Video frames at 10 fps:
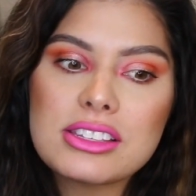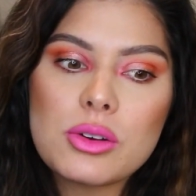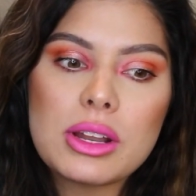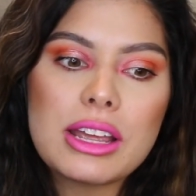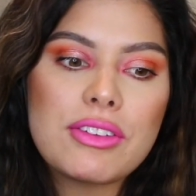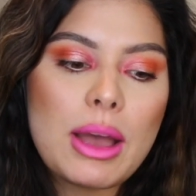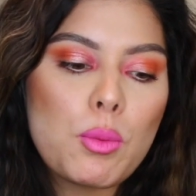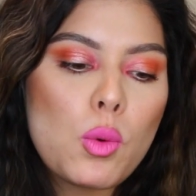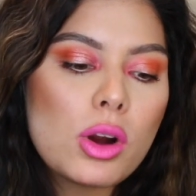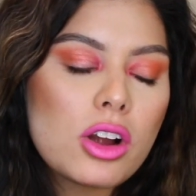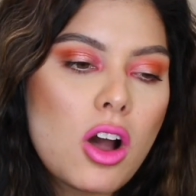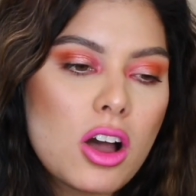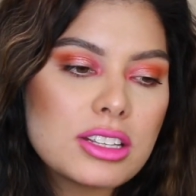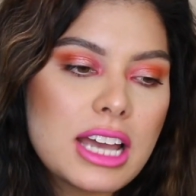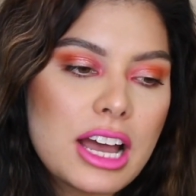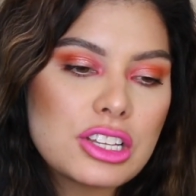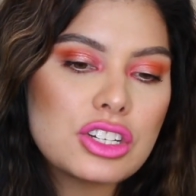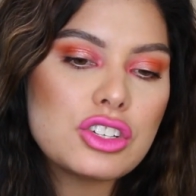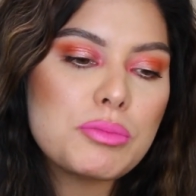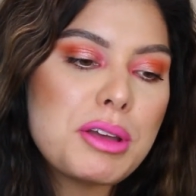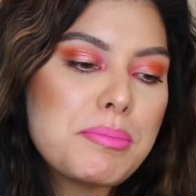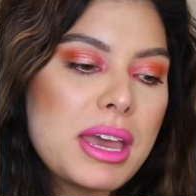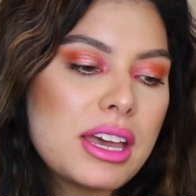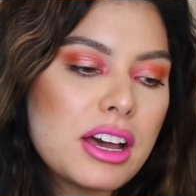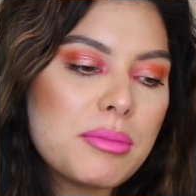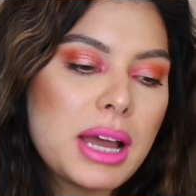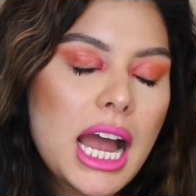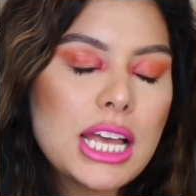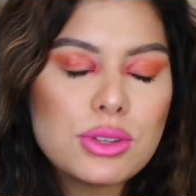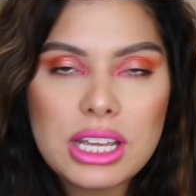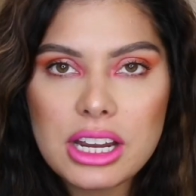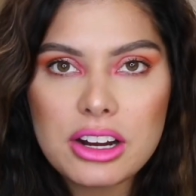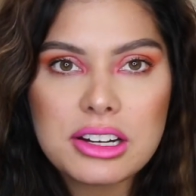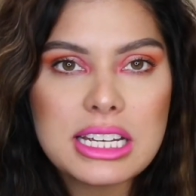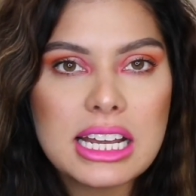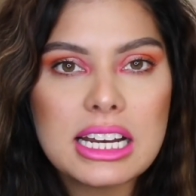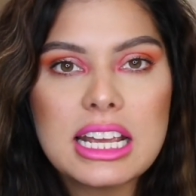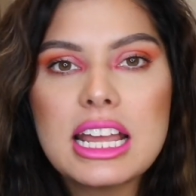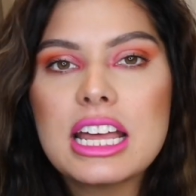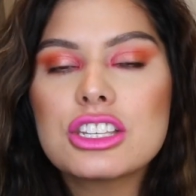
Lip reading: so if I wore contacts to do my makeup, my eyes would get irritated,